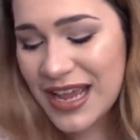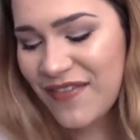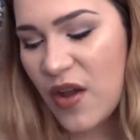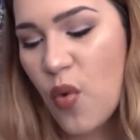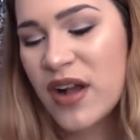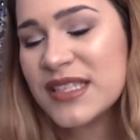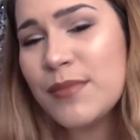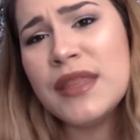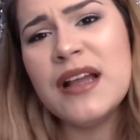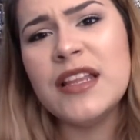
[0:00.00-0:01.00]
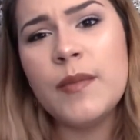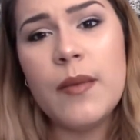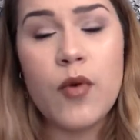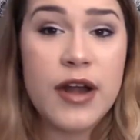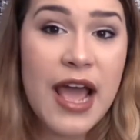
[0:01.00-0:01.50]
If I want something a little
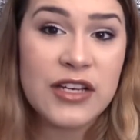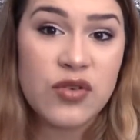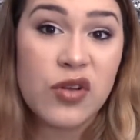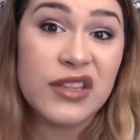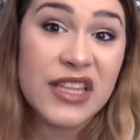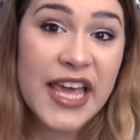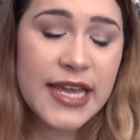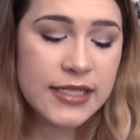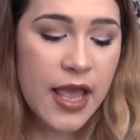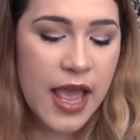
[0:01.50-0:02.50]
bit more natural and light,